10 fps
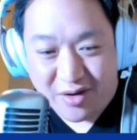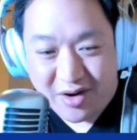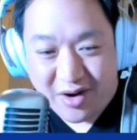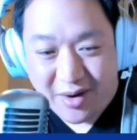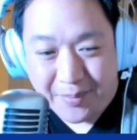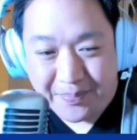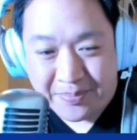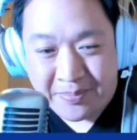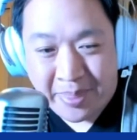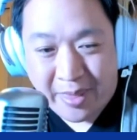
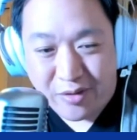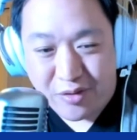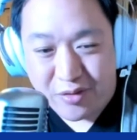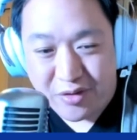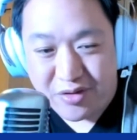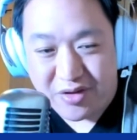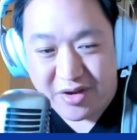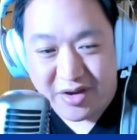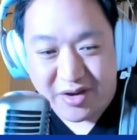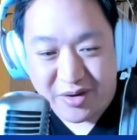So this is
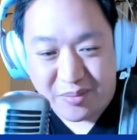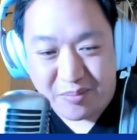a